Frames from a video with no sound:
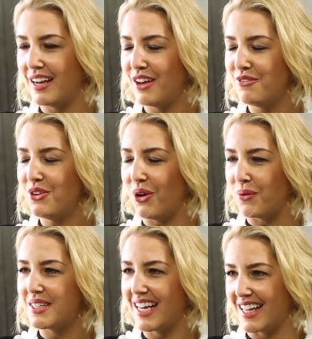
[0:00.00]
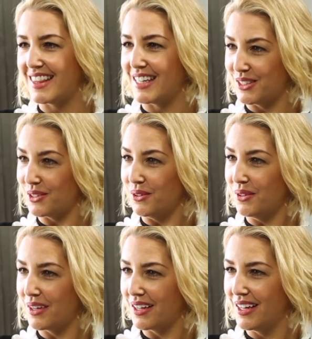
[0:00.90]
And have you always had this
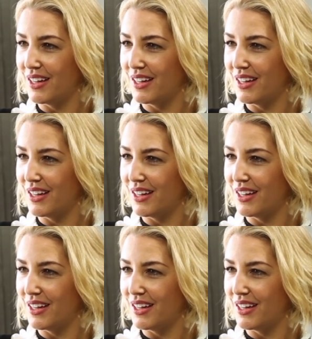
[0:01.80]
look?